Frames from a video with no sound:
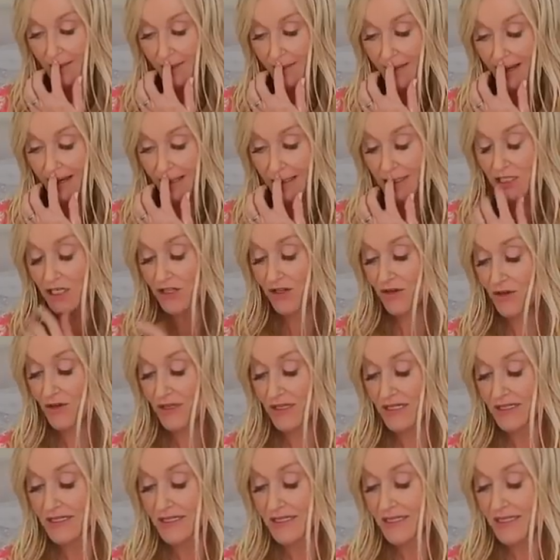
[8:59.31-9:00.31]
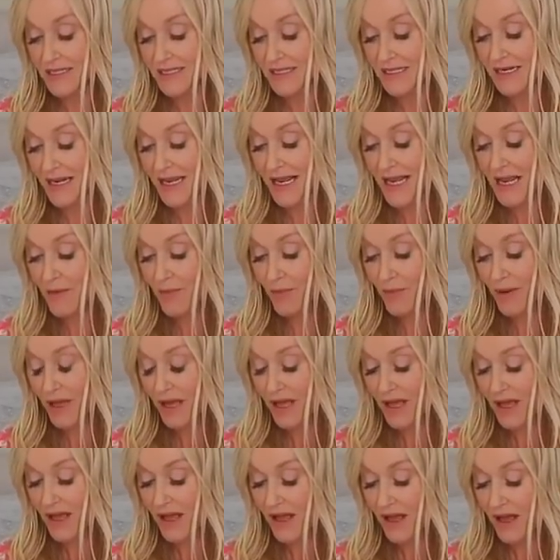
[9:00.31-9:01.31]
their melatonin sleep,
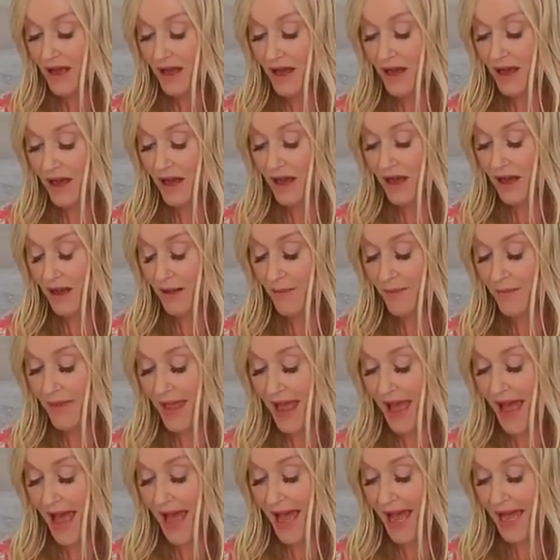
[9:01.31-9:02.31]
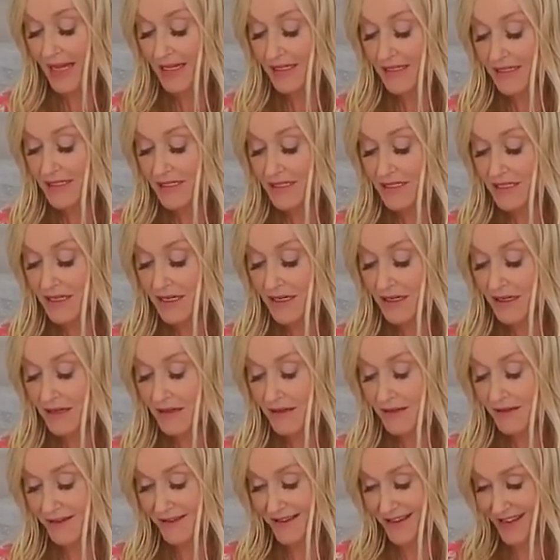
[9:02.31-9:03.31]
and
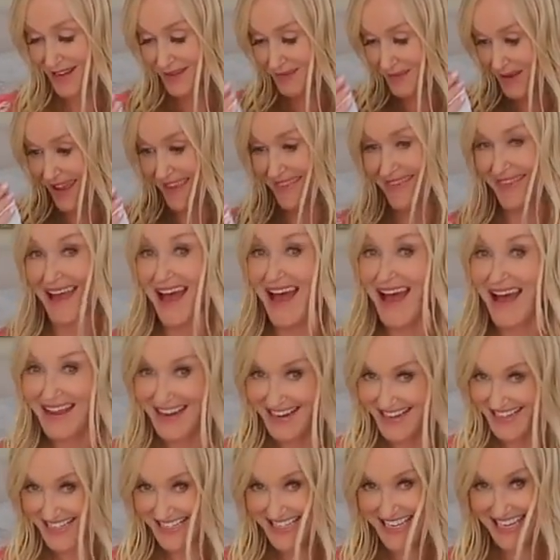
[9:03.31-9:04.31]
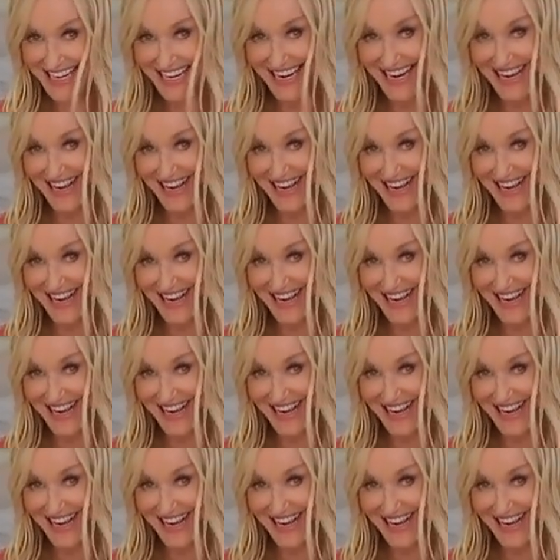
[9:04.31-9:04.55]
I'm like that because